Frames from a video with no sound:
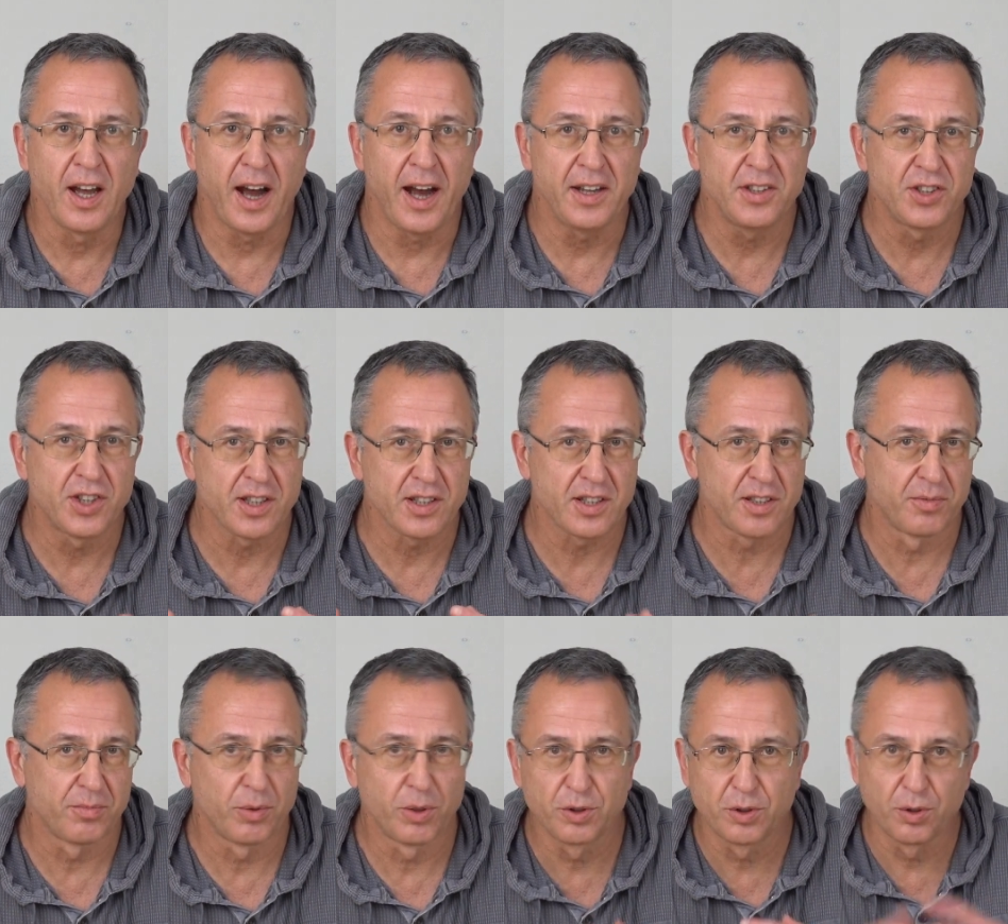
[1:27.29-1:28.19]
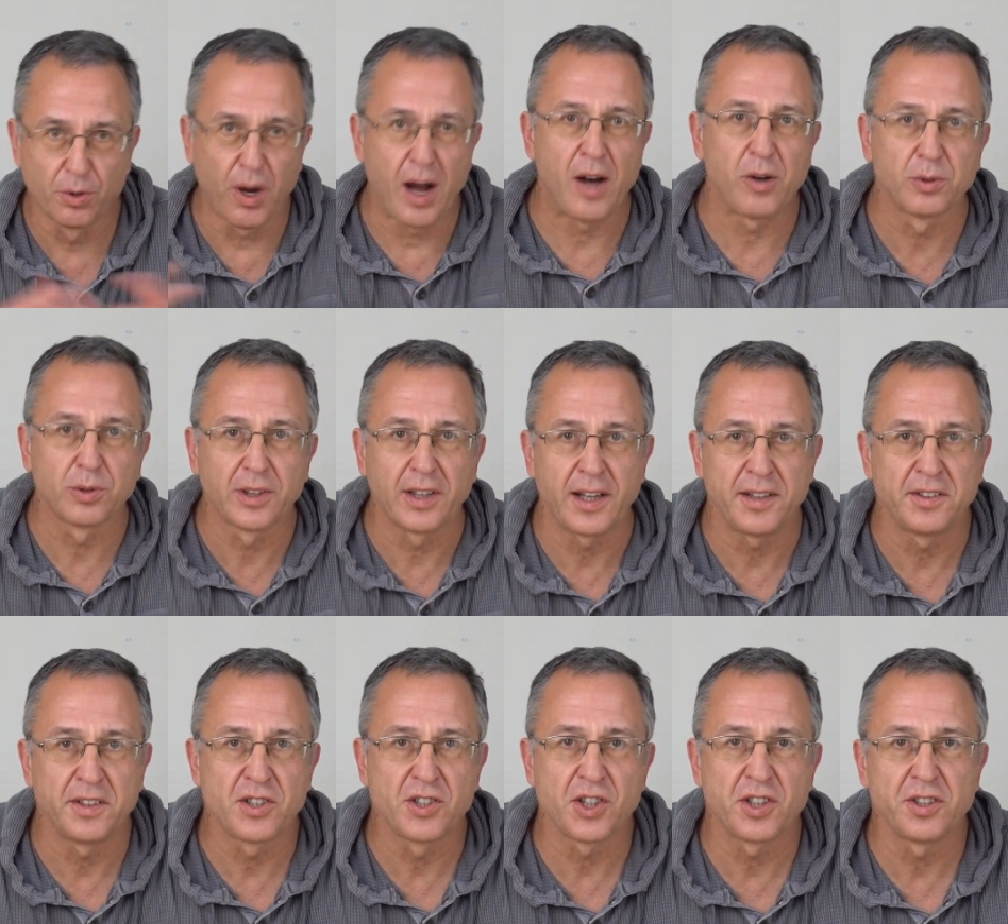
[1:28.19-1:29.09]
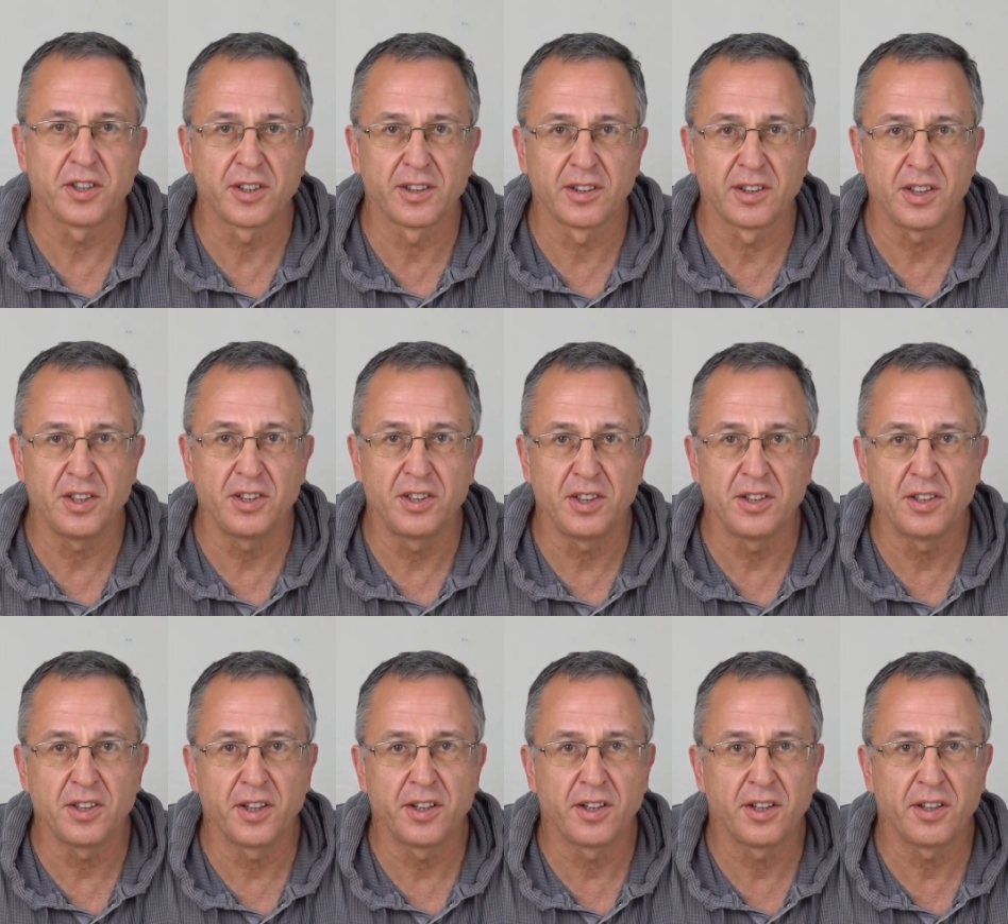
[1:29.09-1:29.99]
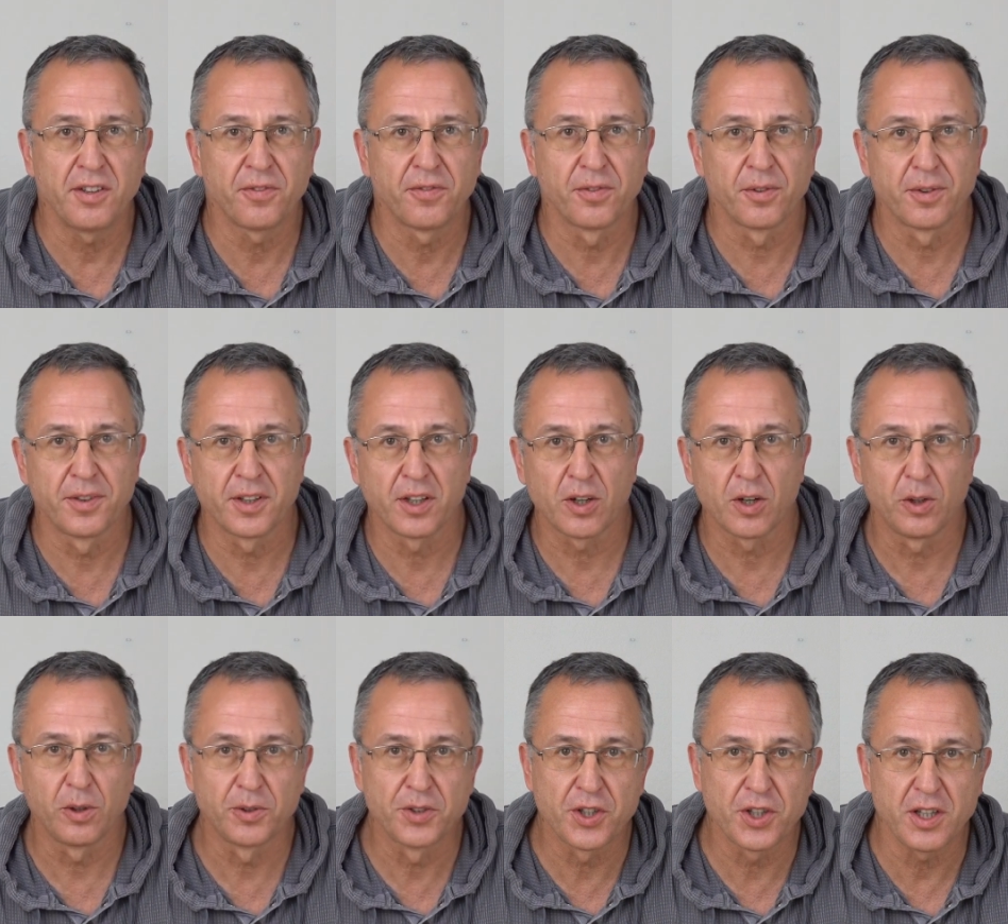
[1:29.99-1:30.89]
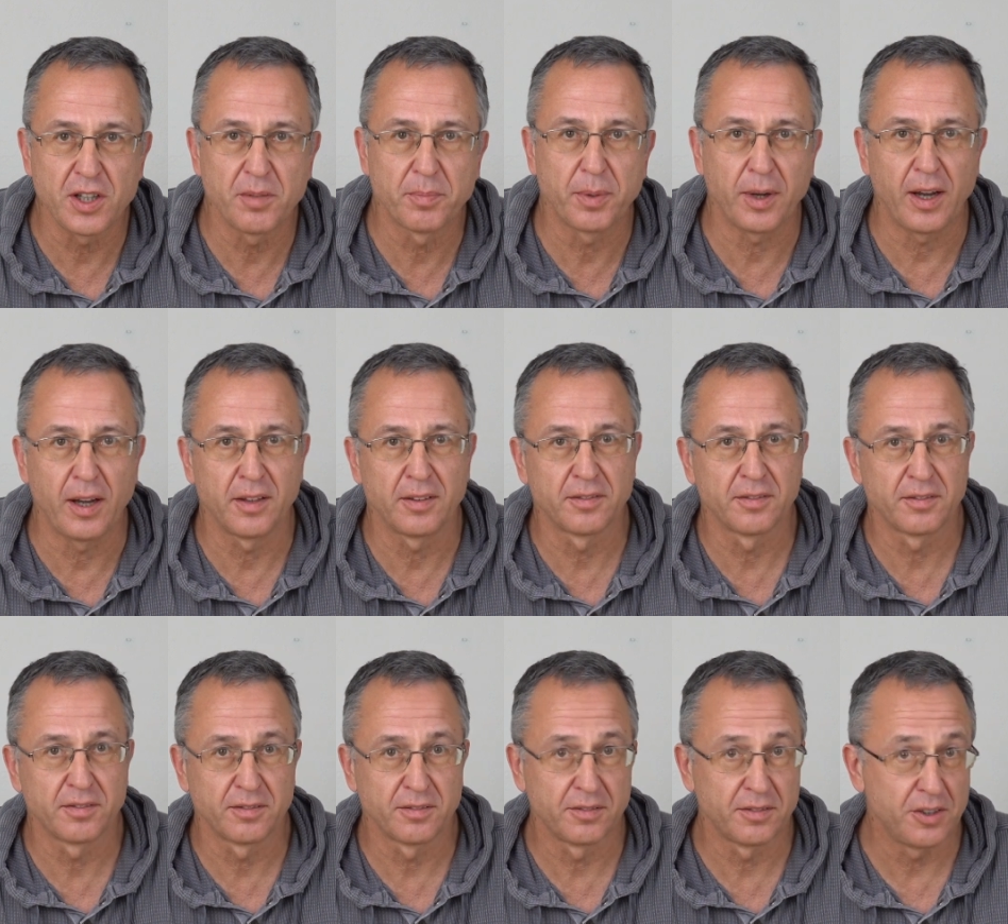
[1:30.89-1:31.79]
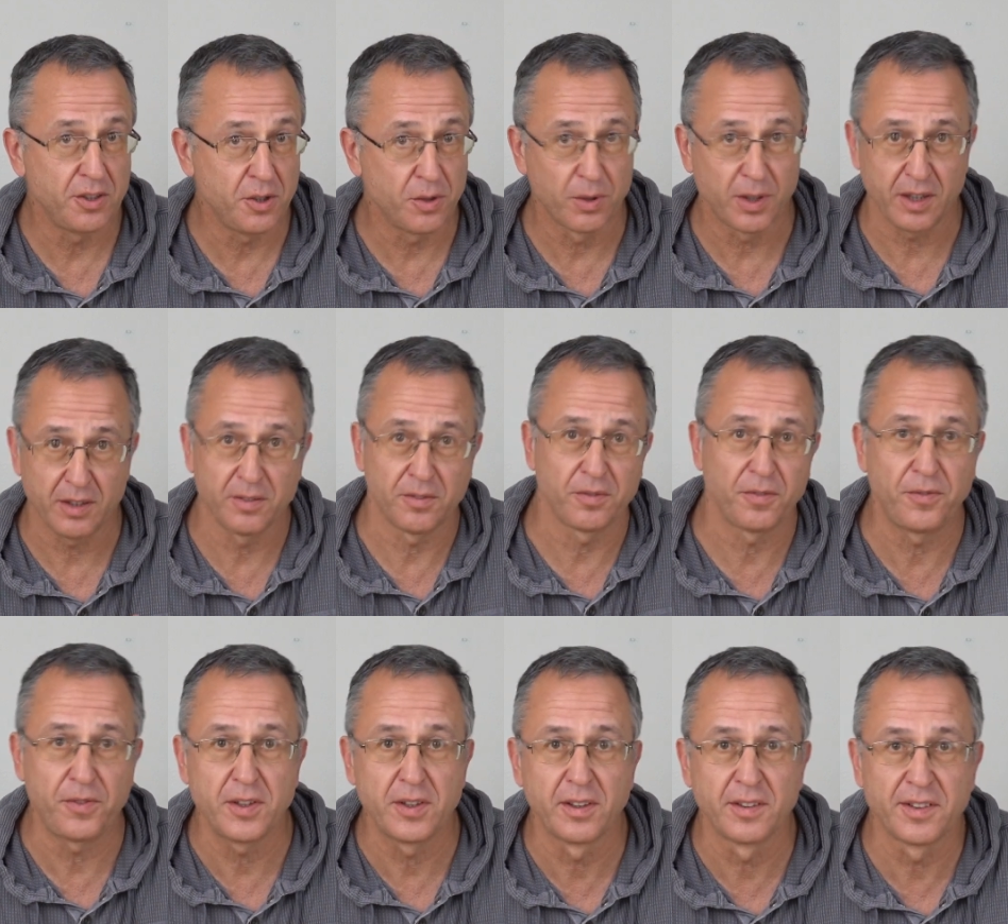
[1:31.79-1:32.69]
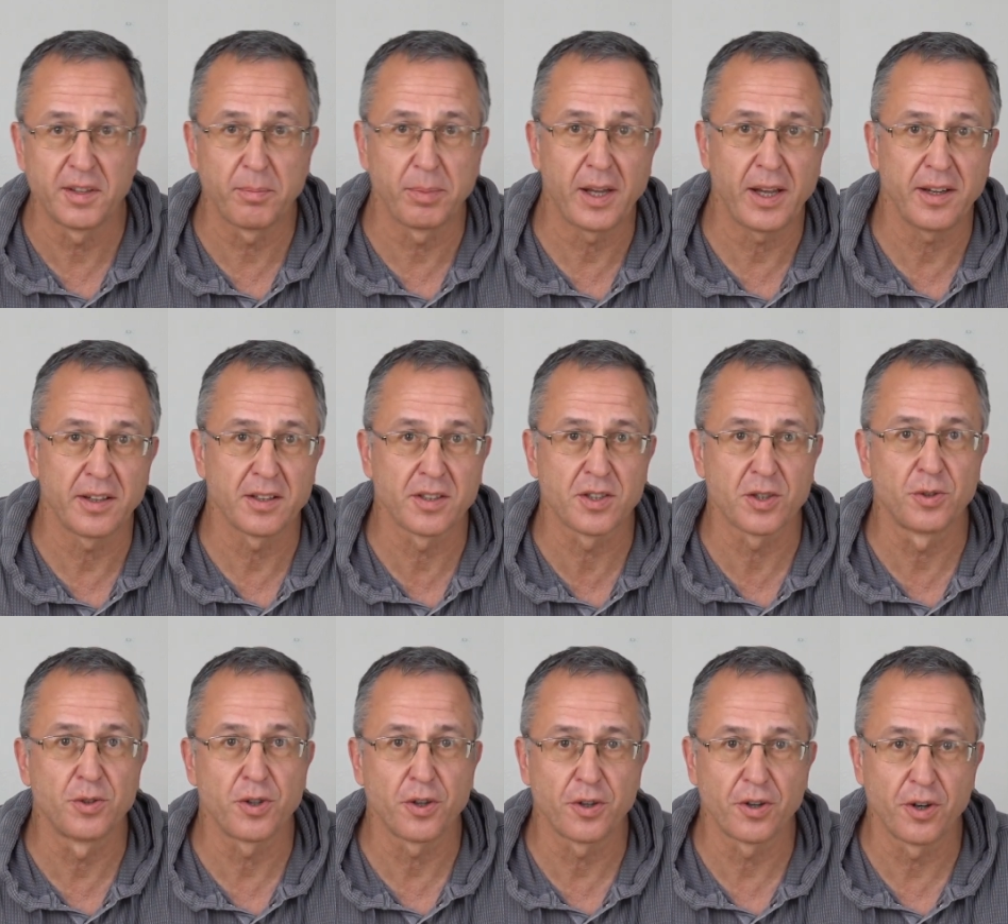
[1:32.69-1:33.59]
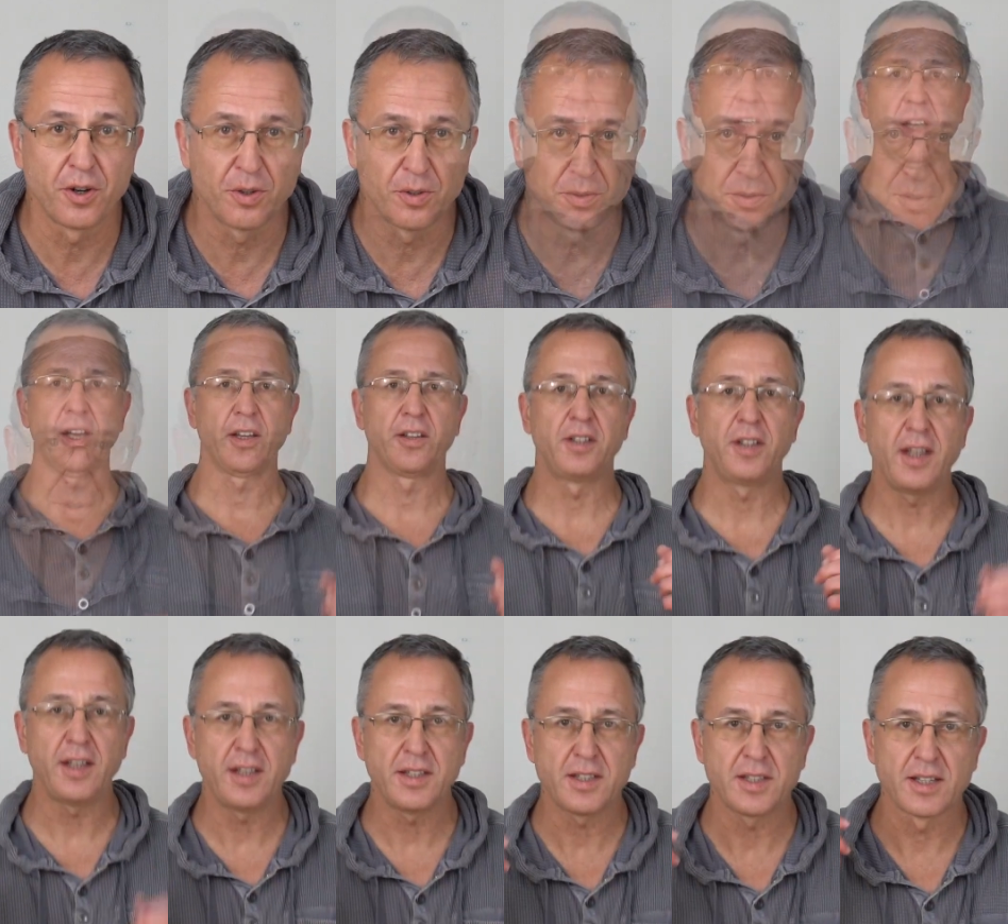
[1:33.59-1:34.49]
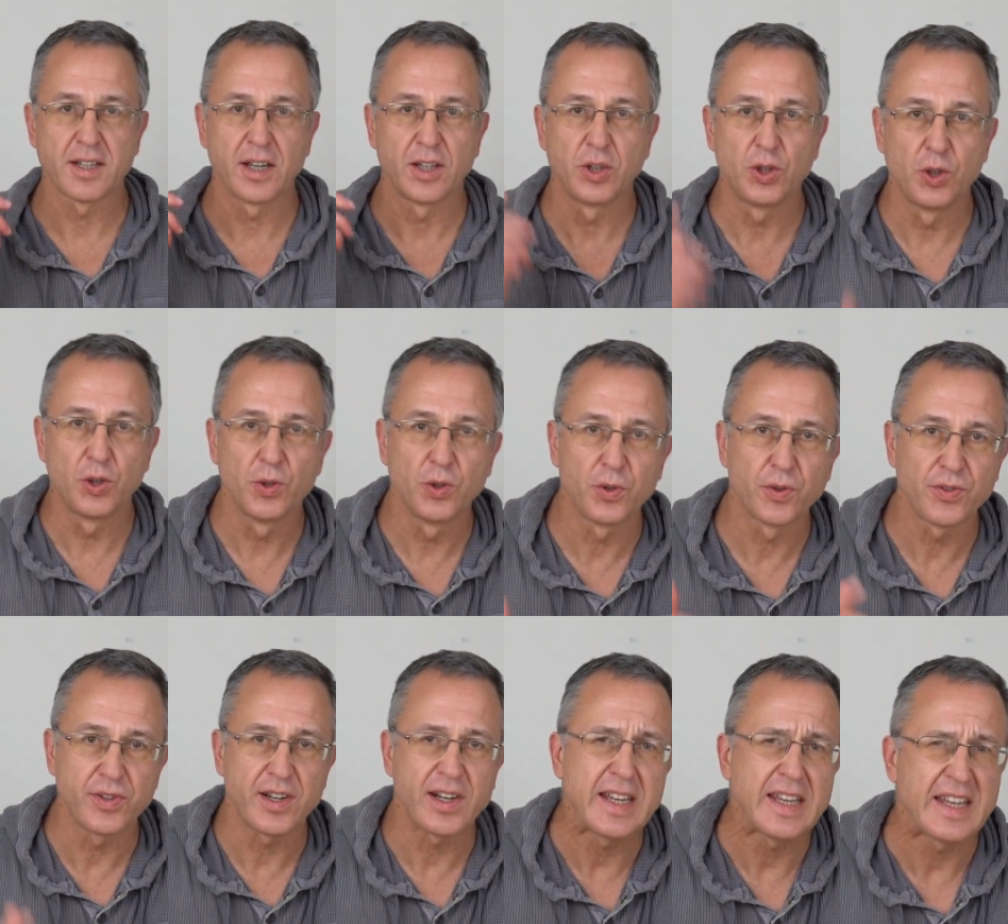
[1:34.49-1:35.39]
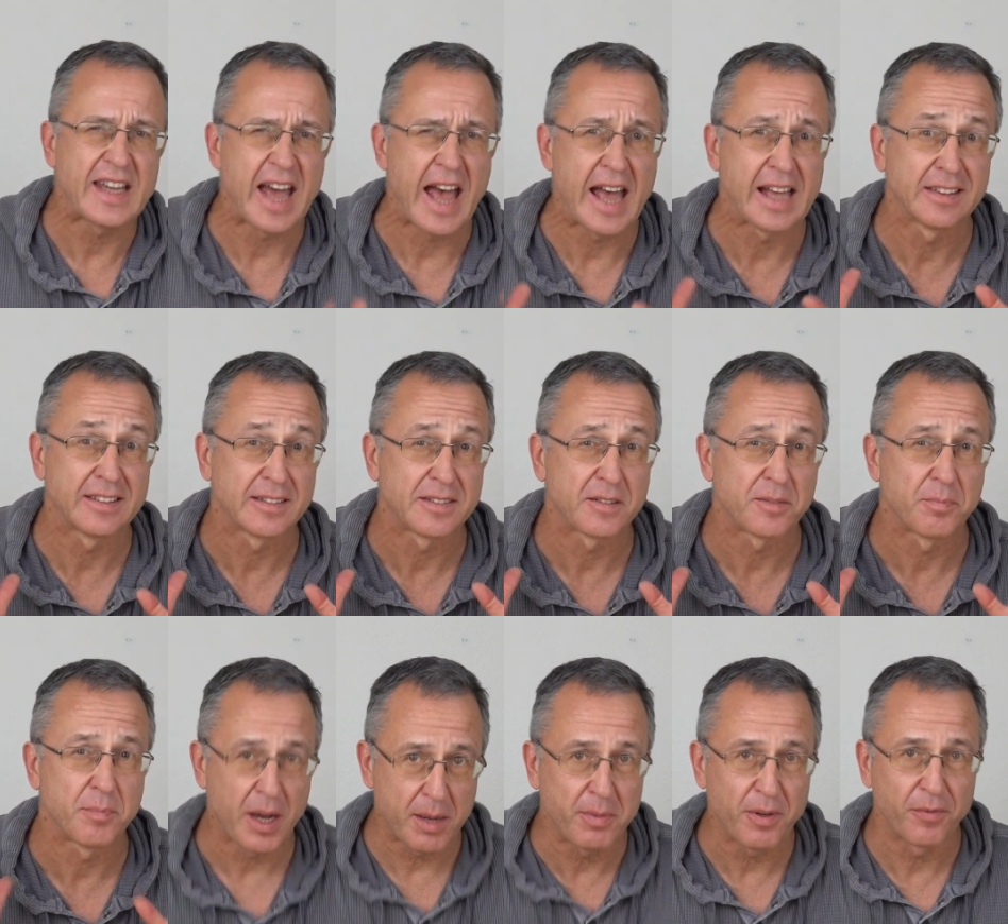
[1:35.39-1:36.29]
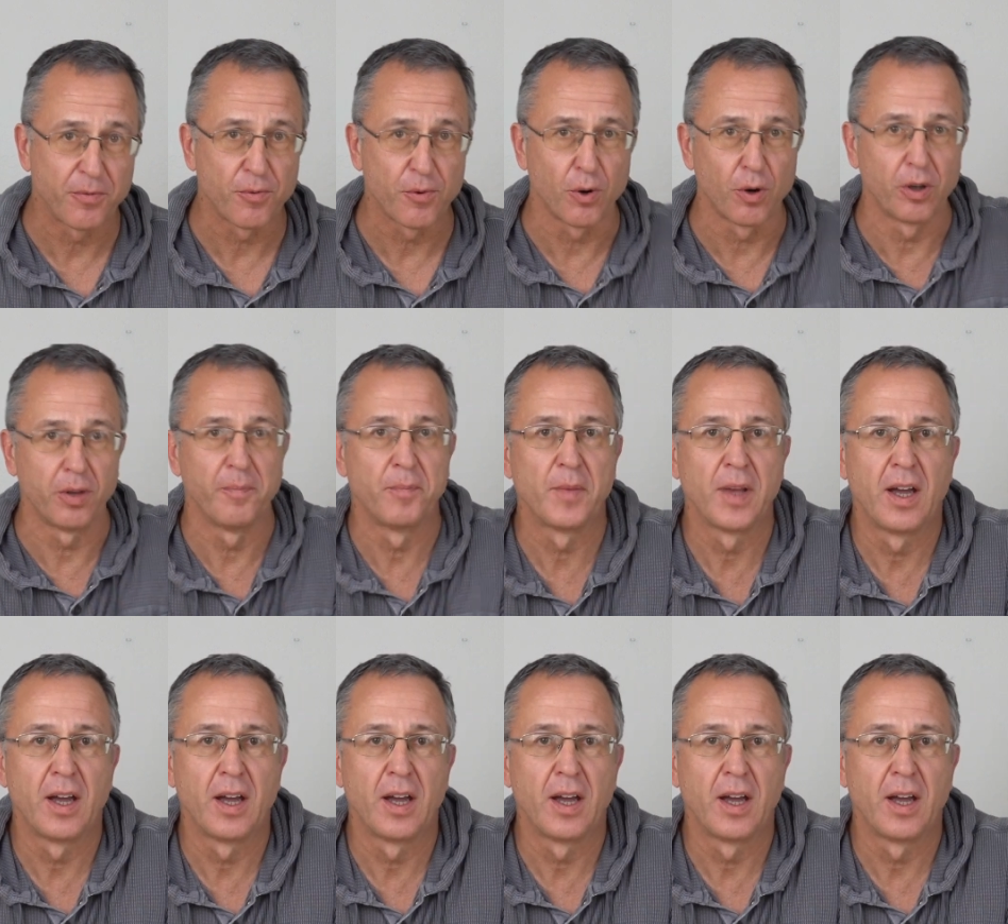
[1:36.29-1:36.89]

I just want to outline a general itinerary for the whole trip and you can fill the blanks on your own. Days 2, 3 and maybe 4.